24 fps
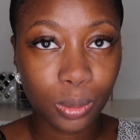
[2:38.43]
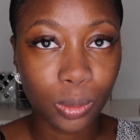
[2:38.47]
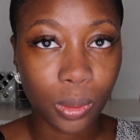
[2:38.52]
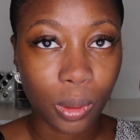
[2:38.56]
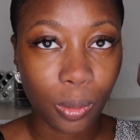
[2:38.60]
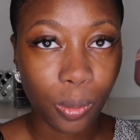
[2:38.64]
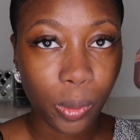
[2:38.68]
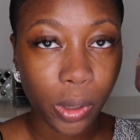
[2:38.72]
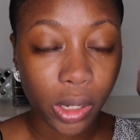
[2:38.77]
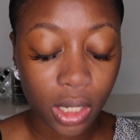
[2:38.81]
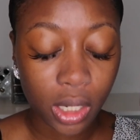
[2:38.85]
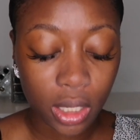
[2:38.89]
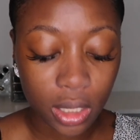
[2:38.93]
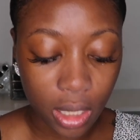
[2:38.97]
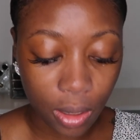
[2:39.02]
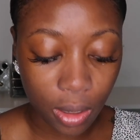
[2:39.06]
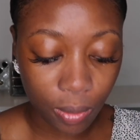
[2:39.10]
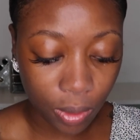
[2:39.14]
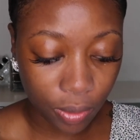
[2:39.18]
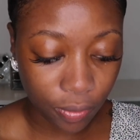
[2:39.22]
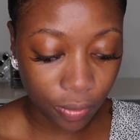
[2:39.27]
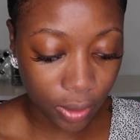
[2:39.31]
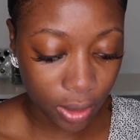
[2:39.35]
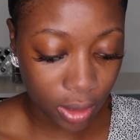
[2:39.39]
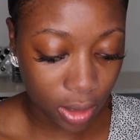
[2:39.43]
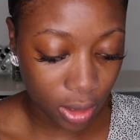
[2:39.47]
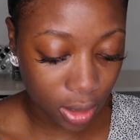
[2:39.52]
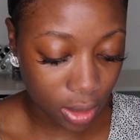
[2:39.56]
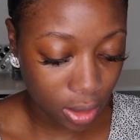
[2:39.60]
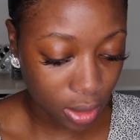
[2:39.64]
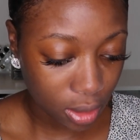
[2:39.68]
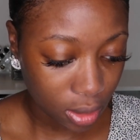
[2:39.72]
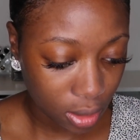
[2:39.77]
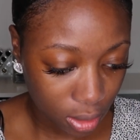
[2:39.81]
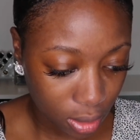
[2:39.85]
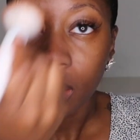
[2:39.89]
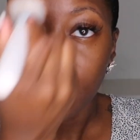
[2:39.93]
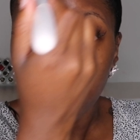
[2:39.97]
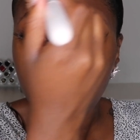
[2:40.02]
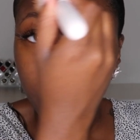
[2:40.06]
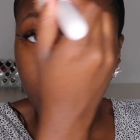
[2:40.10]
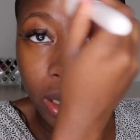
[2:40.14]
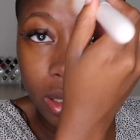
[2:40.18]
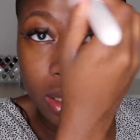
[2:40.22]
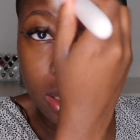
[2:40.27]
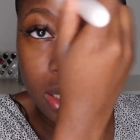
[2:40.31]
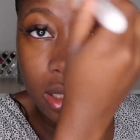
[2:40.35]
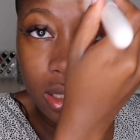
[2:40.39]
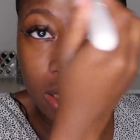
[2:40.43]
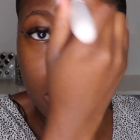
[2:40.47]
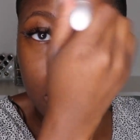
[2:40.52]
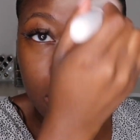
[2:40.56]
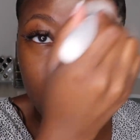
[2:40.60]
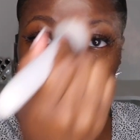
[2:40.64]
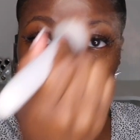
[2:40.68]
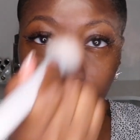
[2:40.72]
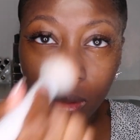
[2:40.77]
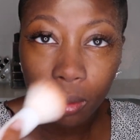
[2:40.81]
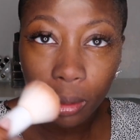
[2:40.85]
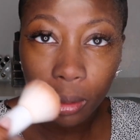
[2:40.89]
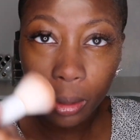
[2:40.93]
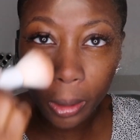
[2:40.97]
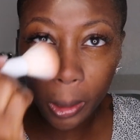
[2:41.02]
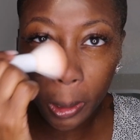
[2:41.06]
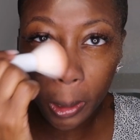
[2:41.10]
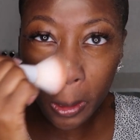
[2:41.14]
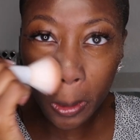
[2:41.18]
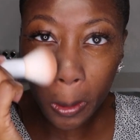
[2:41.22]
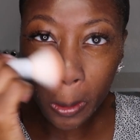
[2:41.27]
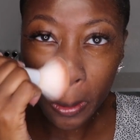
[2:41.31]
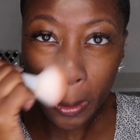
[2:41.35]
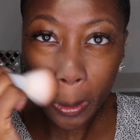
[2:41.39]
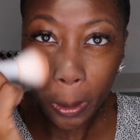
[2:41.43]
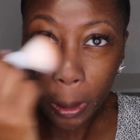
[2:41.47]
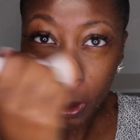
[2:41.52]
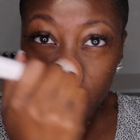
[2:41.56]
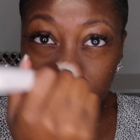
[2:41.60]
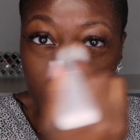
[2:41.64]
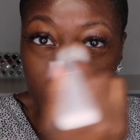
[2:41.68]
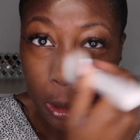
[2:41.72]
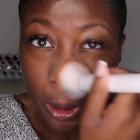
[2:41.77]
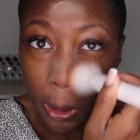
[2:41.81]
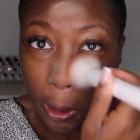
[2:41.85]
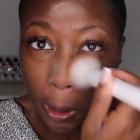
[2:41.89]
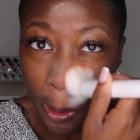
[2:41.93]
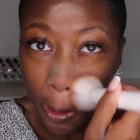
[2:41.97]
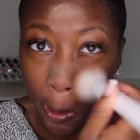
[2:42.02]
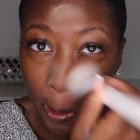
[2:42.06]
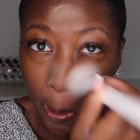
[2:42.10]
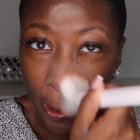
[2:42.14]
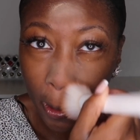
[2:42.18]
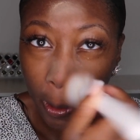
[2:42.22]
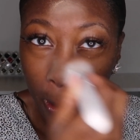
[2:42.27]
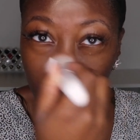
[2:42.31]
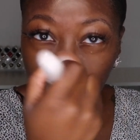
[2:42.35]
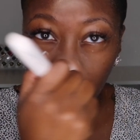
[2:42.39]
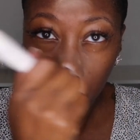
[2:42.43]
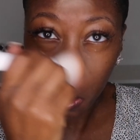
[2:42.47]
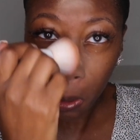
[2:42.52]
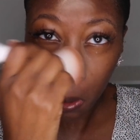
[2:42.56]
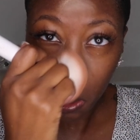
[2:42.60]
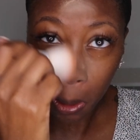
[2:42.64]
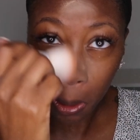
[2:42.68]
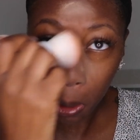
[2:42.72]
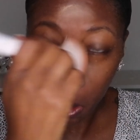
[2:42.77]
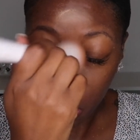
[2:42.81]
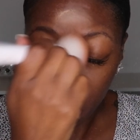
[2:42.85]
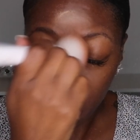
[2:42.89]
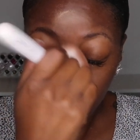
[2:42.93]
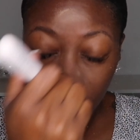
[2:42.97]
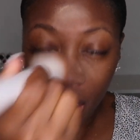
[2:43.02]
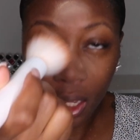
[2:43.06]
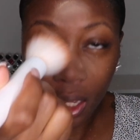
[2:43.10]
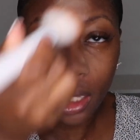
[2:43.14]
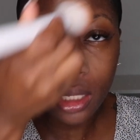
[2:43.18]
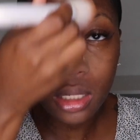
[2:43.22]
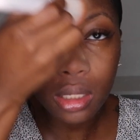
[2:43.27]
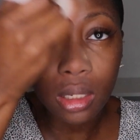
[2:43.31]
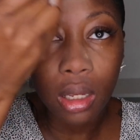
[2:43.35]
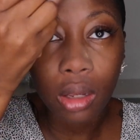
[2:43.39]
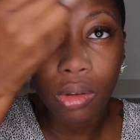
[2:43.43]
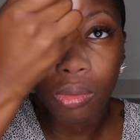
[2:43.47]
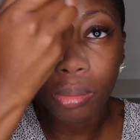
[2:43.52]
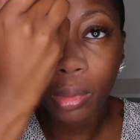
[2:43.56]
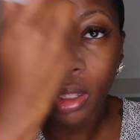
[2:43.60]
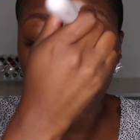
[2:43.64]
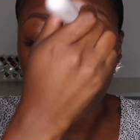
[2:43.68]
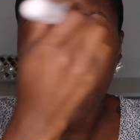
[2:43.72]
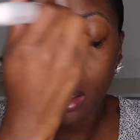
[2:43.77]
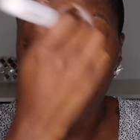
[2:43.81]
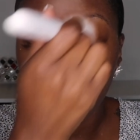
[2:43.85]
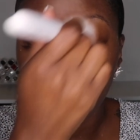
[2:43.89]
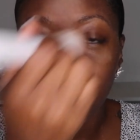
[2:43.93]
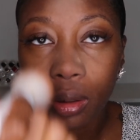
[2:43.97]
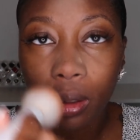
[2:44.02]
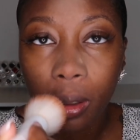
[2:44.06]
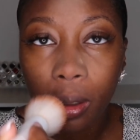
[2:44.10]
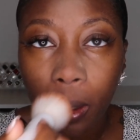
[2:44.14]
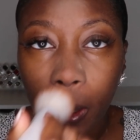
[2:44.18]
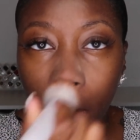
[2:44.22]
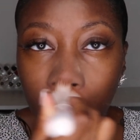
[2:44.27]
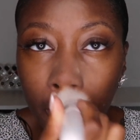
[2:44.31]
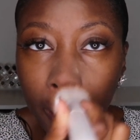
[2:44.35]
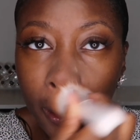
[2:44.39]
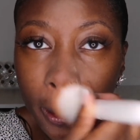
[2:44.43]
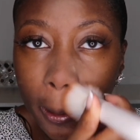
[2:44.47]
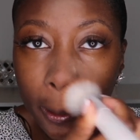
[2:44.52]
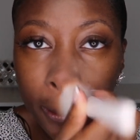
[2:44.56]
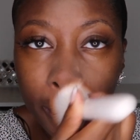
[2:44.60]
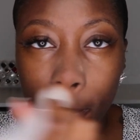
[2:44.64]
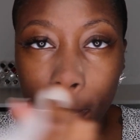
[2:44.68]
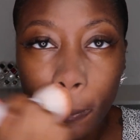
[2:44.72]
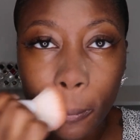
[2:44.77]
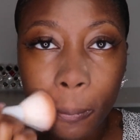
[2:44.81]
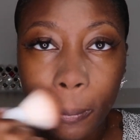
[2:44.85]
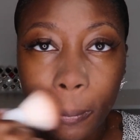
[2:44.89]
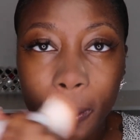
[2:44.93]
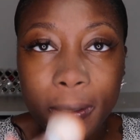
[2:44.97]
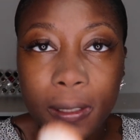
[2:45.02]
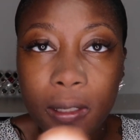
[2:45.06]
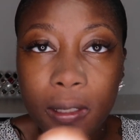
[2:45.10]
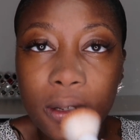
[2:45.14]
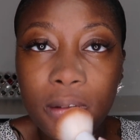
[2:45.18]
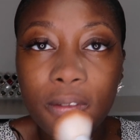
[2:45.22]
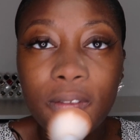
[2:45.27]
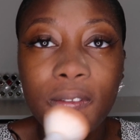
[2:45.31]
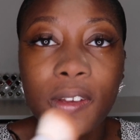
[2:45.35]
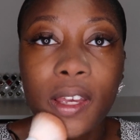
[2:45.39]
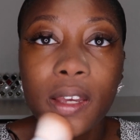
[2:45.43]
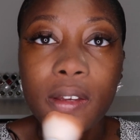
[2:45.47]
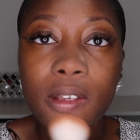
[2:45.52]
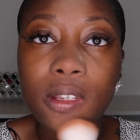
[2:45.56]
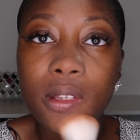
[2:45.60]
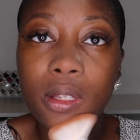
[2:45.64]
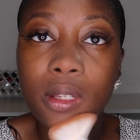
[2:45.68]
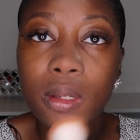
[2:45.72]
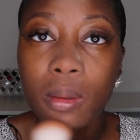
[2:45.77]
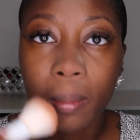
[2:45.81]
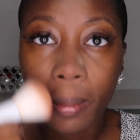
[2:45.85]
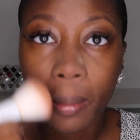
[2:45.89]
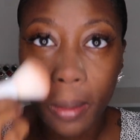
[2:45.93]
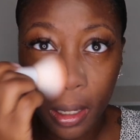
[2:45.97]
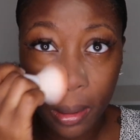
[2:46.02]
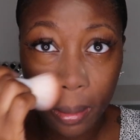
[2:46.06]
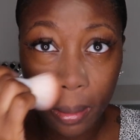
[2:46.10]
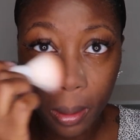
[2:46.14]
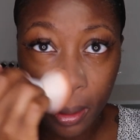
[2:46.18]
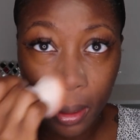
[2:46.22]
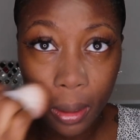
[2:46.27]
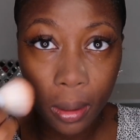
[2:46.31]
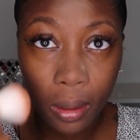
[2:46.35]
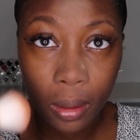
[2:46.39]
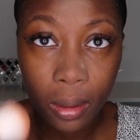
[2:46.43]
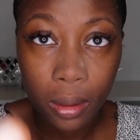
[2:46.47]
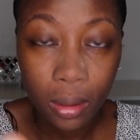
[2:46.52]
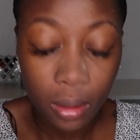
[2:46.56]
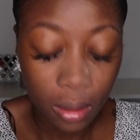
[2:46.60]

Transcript: We're gonna set with Fenty. And my T-zone, girl, is not soft matte at all. The rest of the face, maybe.